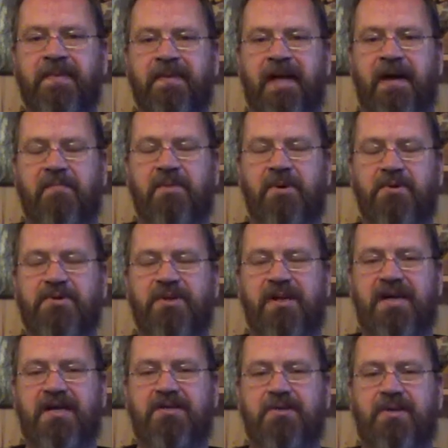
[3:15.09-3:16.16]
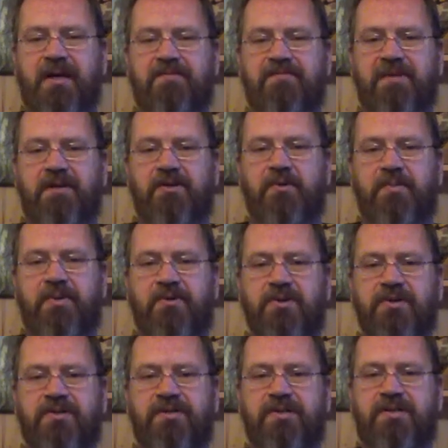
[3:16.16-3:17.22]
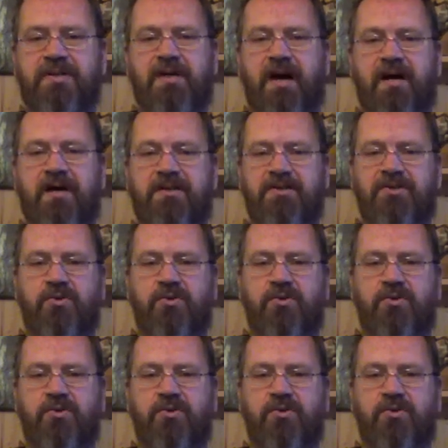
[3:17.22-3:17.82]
Now, I'll post a link to that video because this guy is